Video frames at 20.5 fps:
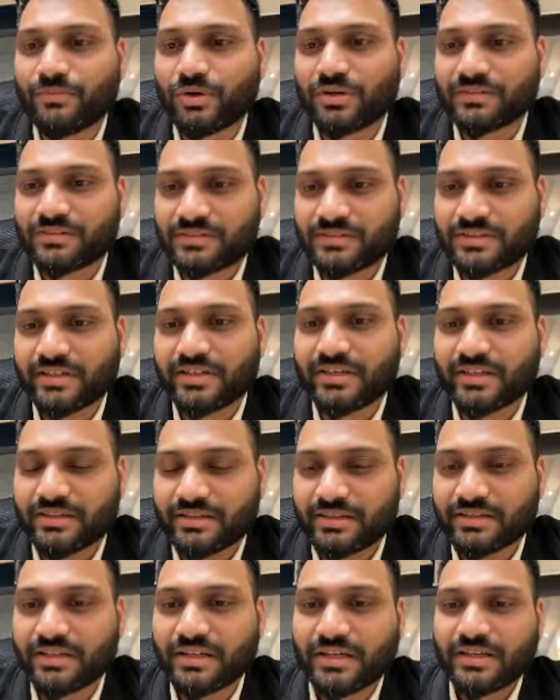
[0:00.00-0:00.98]
was
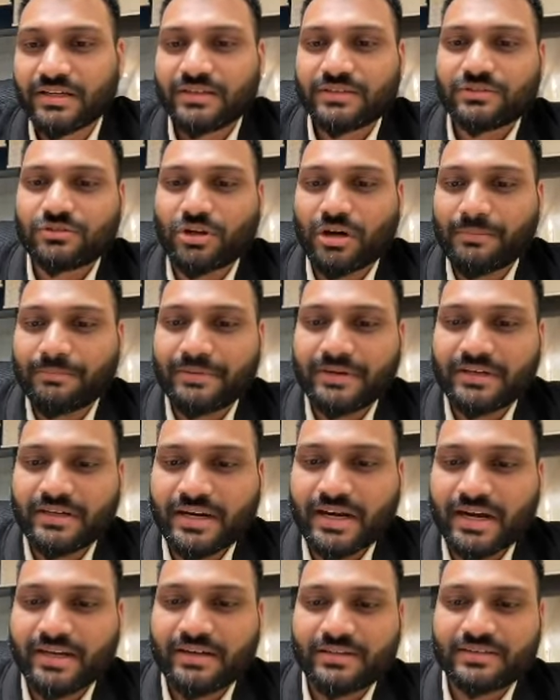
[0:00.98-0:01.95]
created. Stop
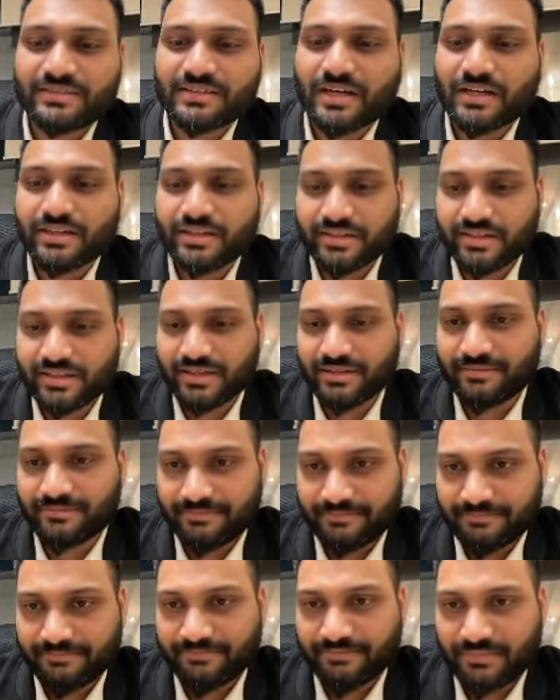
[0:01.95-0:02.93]
it and start again.
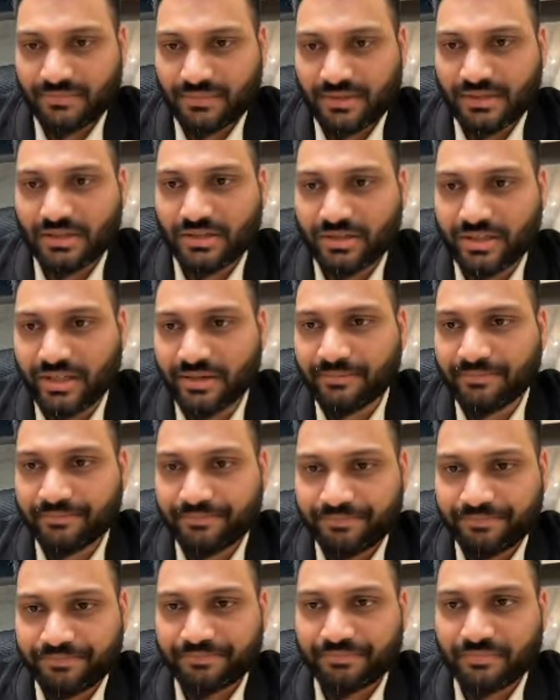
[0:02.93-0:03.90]
Okay,
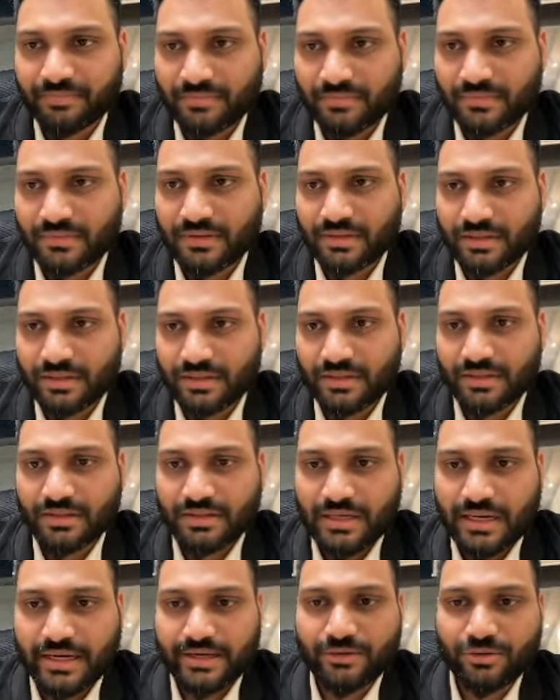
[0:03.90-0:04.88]

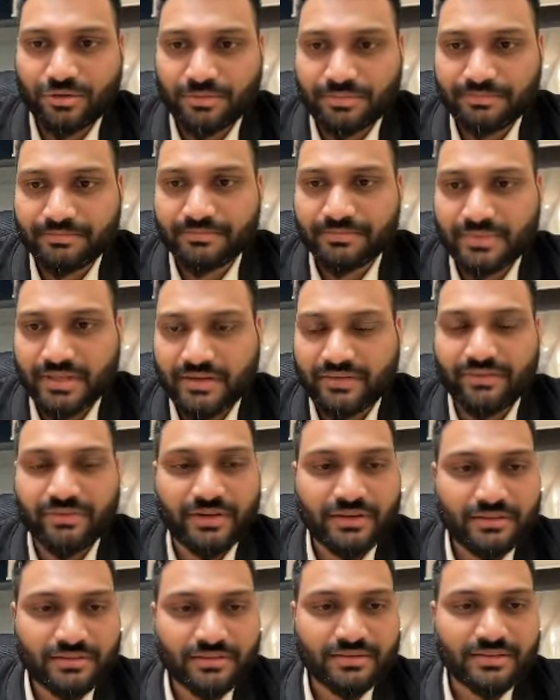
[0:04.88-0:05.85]
I hope everyone